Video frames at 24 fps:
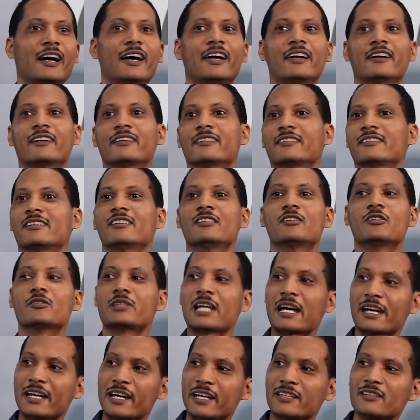and you know, that
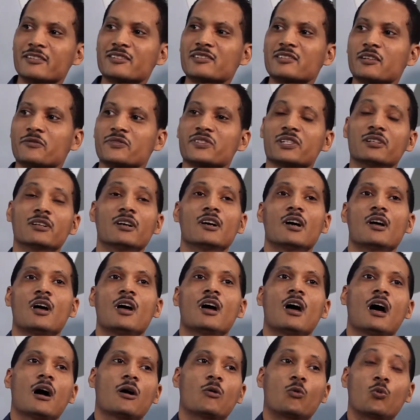kind of stuff. So
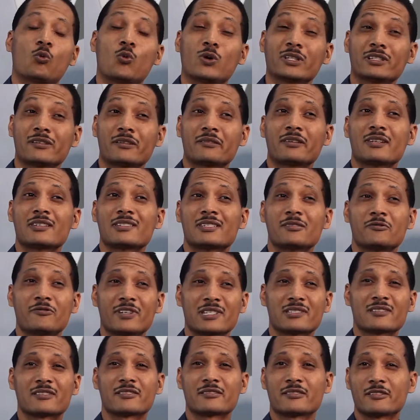one of the things
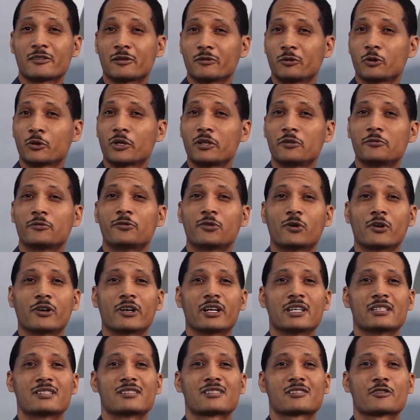investors are looking for
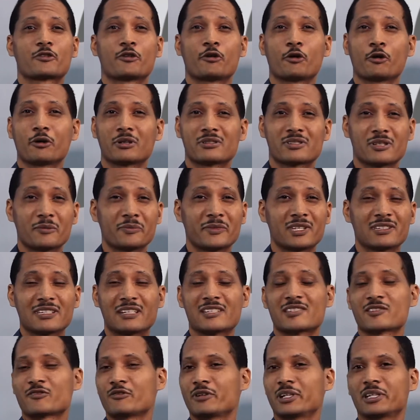is something that's
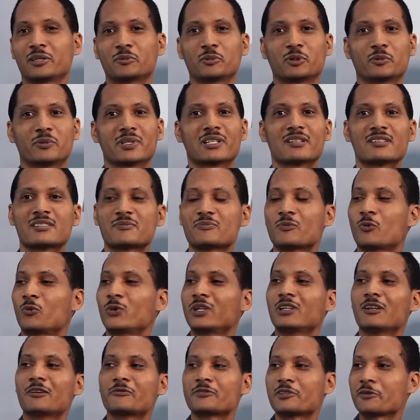credible, because we
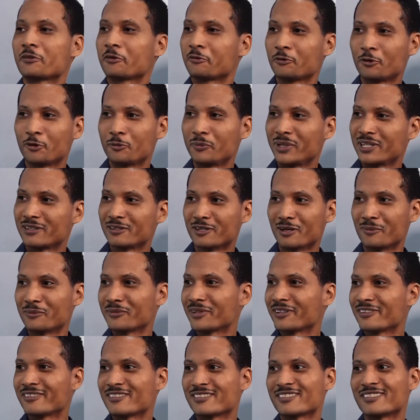love to throw big
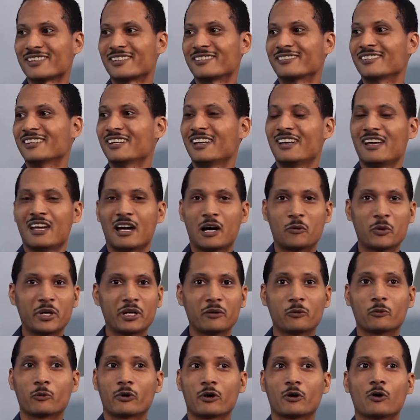numbers and
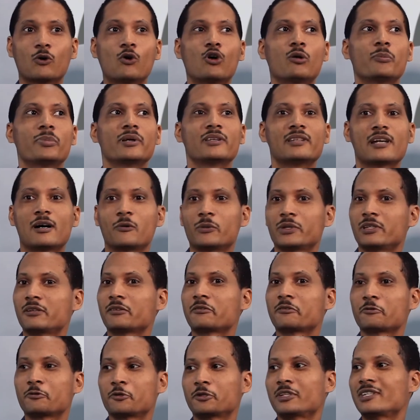we're hoping that when you
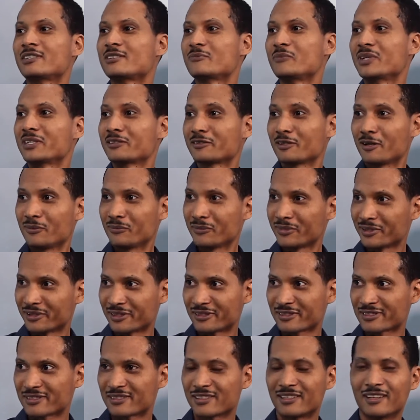throw these big
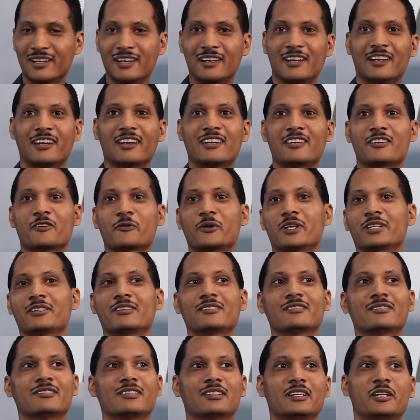numbers, you're going to
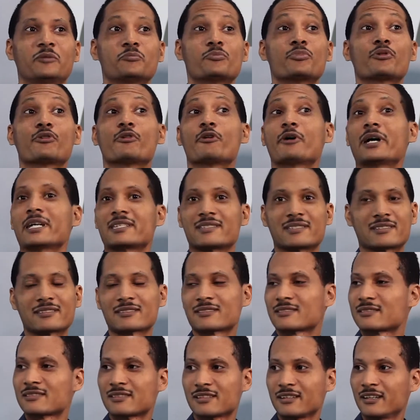
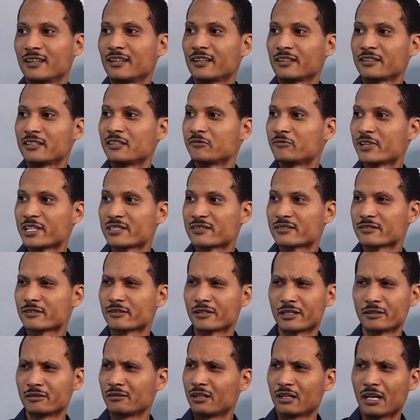impress the investor,
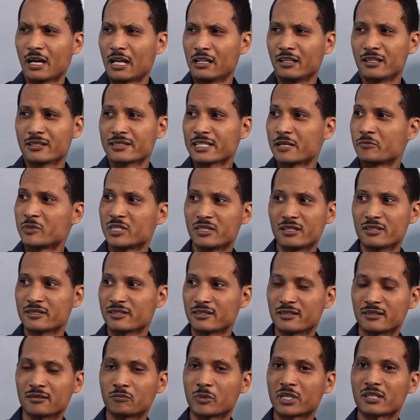and a lot of time it
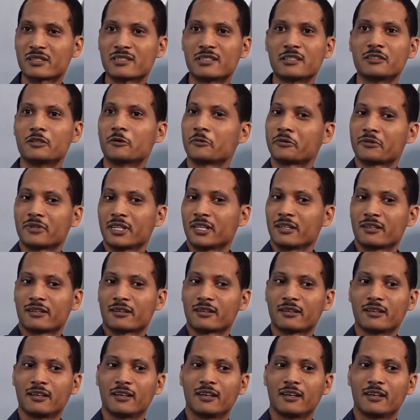doesn't, because they don't think